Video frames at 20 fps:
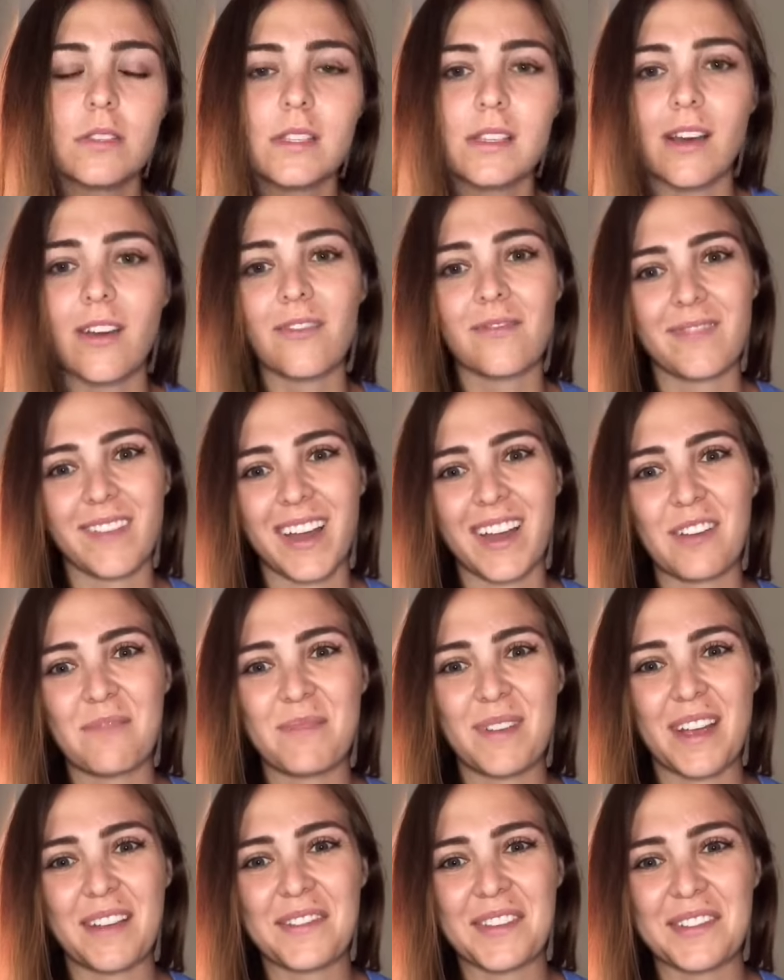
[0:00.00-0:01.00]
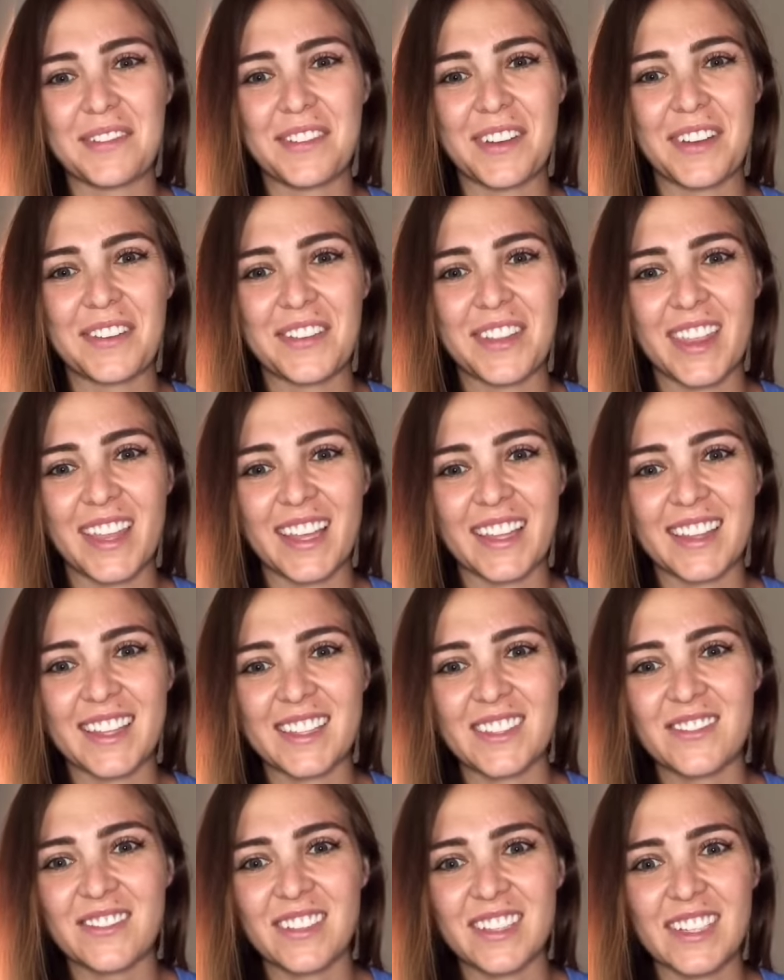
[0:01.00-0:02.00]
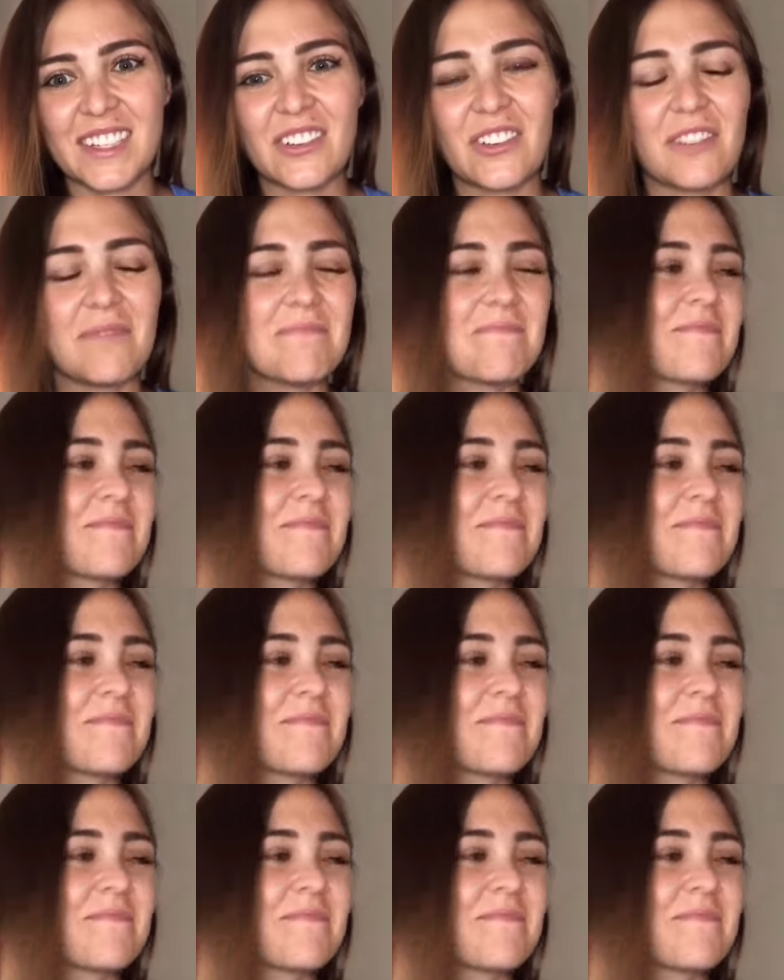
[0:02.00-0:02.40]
So I hope you're having fun with that. That's really cool.